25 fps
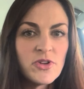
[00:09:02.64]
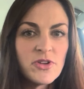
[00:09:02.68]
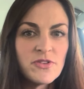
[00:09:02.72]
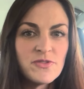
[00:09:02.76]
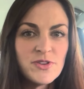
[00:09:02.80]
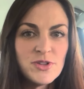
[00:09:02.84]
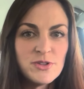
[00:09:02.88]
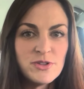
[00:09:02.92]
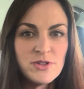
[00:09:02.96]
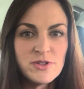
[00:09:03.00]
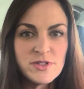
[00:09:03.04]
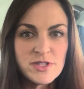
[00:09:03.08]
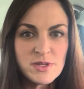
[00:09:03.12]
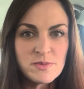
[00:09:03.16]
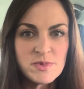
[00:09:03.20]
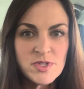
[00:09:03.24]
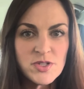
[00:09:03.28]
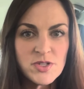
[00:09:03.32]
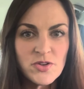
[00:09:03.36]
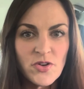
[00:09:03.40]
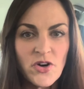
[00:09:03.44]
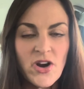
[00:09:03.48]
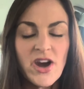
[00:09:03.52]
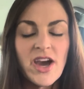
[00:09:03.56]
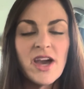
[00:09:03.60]
if you do
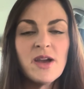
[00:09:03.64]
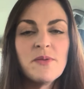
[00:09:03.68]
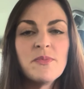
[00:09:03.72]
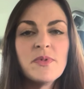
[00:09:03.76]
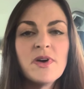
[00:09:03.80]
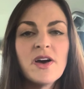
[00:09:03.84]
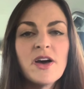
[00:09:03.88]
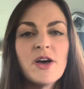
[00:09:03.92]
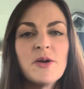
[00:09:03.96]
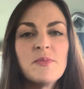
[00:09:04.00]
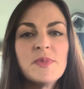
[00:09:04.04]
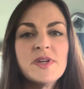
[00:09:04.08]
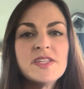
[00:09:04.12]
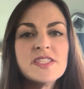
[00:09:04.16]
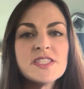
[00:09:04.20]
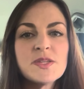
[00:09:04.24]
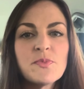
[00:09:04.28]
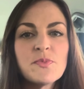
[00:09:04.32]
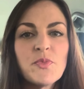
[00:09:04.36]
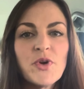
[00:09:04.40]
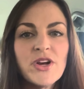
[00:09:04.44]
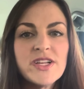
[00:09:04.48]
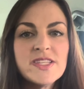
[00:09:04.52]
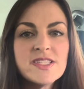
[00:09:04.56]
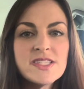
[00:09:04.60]
subscribe. It
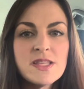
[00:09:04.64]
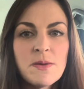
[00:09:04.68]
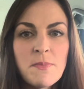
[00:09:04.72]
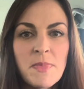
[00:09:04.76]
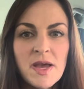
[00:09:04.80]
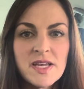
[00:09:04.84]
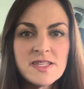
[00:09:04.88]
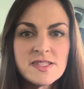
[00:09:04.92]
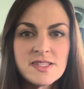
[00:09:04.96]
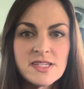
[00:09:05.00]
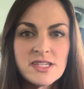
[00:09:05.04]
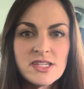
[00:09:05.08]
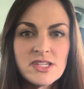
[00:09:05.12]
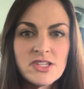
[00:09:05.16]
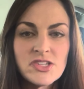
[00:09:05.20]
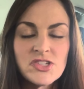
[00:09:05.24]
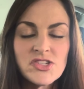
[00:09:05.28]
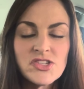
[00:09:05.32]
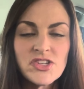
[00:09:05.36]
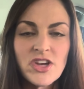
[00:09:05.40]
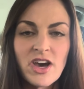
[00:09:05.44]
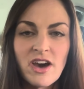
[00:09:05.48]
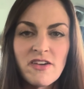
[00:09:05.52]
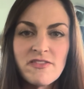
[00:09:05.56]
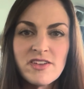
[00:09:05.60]
spreads the message,
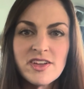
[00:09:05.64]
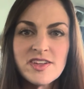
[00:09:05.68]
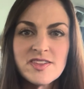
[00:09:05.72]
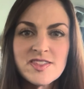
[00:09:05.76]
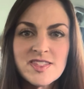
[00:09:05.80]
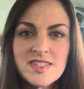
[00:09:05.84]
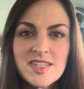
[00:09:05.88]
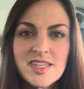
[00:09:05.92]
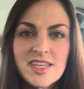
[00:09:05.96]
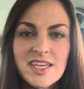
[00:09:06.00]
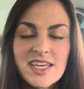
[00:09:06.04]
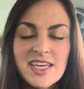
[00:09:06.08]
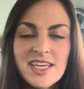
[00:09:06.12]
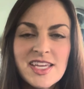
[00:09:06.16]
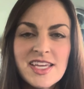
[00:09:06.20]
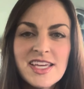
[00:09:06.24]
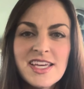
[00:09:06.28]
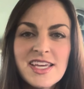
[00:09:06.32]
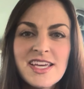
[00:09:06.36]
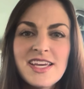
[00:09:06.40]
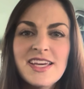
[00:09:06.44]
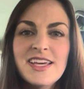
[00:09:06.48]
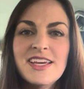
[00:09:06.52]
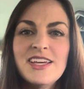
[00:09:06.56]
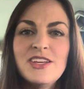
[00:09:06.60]
obviously.
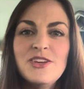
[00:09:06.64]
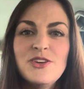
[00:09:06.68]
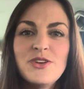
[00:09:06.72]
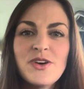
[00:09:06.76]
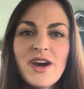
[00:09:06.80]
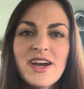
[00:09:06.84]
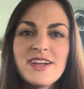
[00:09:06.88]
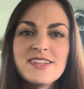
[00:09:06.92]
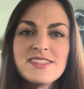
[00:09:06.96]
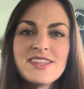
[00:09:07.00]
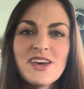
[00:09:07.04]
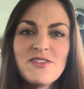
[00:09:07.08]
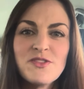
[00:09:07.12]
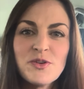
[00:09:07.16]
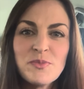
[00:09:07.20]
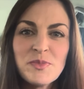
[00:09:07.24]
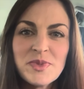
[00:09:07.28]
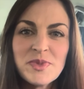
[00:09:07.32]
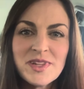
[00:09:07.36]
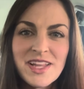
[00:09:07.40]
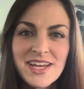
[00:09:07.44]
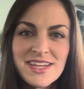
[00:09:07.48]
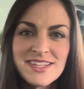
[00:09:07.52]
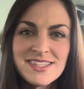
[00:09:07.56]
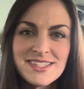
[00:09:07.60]
You guys have a
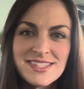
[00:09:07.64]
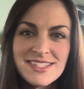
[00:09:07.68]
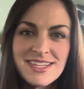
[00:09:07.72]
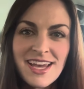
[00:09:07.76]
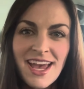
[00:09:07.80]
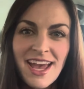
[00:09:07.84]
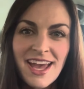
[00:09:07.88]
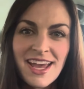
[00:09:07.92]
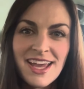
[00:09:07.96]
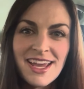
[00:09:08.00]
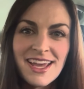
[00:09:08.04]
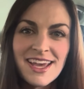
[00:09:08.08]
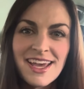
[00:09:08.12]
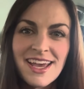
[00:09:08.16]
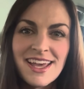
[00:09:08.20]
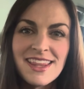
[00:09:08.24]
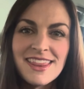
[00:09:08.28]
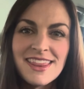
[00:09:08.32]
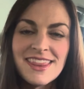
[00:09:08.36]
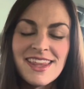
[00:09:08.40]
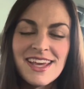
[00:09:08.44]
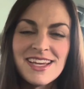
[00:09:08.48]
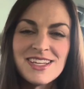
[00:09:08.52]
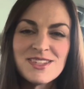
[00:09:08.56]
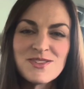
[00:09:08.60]
blessed day, and
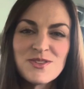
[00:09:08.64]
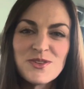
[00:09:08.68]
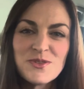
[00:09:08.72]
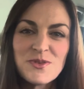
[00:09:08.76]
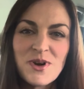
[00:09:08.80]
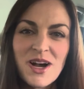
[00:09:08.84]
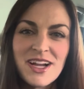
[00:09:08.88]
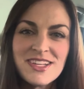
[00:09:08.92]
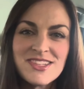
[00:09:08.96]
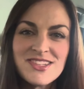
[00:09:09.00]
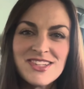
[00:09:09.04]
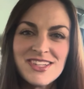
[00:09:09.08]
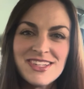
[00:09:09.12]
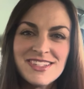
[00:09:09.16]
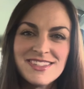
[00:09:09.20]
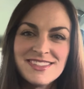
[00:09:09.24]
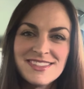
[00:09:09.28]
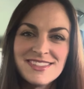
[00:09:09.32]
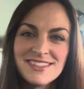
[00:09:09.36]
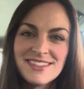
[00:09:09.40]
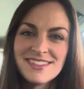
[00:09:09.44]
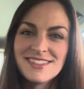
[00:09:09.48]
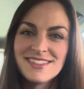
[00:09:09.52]
thanks for watching.